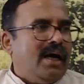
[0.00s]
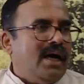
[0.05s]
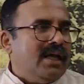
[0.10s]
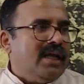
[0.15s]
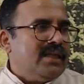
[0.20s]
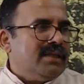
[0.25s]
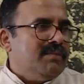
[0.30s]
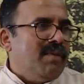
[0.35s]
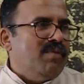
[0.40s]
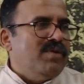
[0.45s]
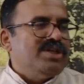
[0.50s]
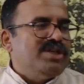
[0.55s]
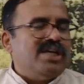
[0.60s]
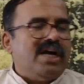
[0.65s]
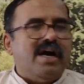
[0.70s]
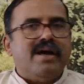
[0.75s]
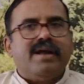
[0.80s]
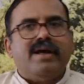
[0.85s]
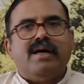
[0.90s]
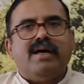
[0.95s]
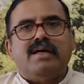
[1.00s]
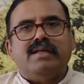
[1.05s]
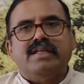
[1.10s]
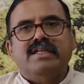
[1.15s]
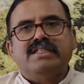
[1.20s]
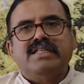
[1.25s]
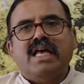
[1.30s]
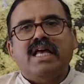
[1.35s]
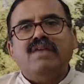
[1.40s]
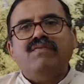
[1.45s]
Atma Vichara,
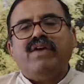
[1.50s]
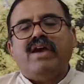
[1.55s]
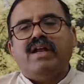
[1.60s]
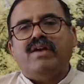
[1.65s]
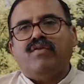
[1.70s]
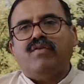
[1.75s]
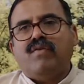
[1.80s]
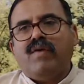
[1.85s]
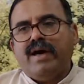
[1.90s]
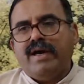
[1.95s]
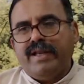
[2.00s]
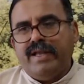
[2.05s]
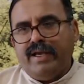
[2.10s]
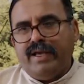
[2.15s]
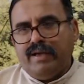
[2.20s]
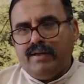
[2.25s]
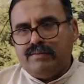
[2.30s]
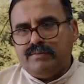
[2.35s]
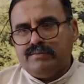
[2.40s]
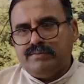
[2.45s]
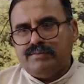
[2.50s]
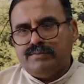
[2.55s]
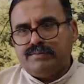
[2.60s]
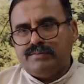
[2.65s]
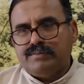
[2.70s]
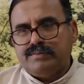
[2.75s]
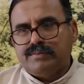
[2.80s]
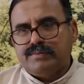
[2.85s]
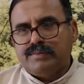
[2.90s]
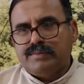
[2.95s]
the self-enquiry.
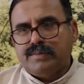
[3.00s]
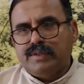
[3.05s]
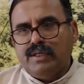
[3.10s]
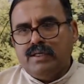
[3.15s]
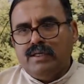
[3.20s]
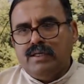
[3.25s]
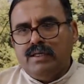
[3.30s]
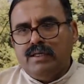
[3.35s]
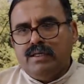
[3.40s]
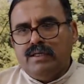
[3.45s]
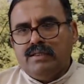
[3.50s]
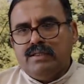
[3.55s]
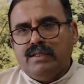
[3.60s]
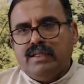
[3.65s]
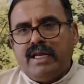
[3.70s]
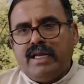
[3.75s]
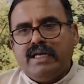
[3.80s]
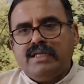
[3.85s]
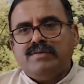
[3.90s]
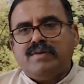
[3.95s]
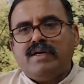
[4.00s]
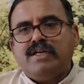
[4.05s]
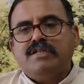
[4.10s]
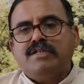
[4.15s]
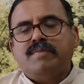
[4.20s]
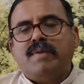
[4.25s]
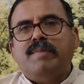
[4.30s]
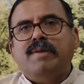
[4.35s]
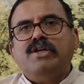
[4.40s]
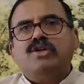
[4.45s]
That is what is
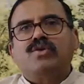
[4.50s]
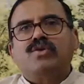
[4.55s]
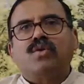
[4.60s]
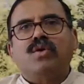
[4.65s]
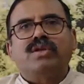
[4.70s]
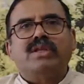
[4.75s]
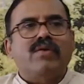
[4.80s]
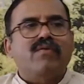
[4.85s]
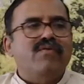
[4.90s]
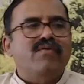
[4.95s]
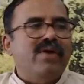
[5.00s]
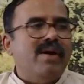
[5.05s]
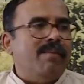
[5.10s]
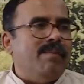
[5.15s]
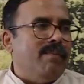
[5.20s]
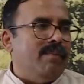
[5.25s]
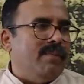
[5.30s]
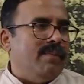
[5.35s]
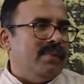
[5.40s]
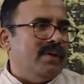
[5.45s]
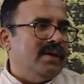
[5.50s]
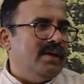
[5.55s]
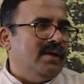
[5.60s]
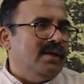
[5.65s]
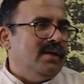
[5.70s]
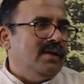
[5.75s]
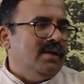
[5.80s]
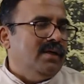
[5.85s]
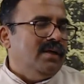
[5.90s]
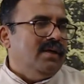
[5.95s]
meant by Shrotavyam.
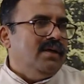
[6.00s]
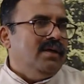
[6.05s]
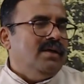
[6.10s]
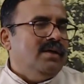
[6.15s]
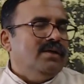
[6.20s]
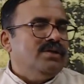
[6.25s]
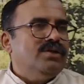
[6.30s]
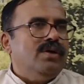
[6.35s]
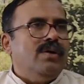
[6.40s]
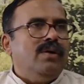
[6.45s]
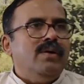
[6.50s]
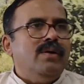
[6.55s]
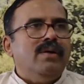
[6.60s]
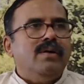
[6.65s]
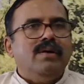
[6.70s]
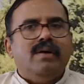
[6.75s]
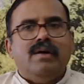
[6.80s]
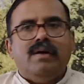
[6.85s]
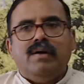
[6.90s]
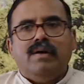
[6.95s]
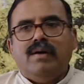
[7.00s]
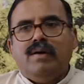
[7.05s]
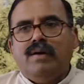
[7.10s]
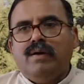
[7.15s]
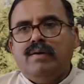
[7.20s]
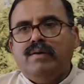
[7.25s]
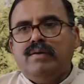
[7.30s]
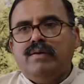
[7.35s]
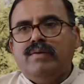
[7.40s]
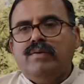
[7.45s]
So
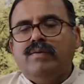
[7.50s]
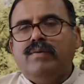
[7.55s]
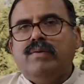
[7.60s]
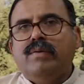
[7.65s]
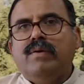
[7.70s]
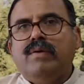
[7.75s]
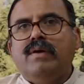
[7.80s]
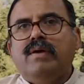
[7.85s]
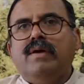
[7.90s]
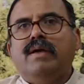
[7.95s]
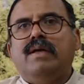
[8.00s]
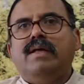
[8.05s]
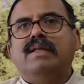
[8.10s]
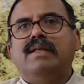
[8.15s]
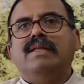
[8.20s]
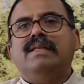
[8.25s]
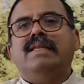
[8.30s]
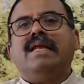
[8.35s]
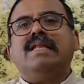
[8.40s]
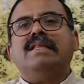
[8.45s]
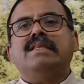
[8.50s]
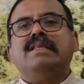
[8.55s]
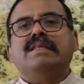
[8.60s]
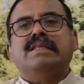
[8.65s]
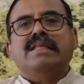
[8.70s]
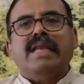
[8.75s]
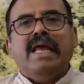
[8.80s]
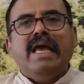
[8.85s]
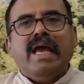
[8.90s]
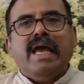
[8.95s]
there are
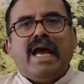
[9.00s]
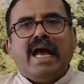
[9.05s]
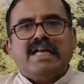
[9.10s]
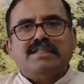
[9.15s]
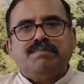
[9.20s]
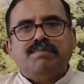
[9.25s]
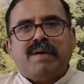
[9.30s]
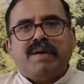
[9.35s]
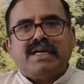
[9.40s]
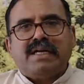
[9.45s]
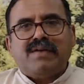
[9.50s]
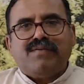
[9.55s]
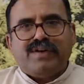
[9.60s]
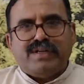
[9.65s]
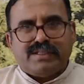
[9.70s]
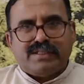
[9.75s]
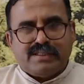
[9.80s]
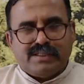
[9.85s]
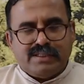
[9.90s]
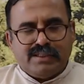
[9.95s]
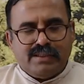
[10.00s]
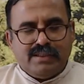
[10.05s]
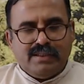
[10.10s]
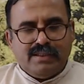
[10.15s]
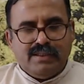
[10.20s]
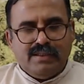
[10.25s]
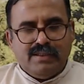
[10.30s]
three aspects of us.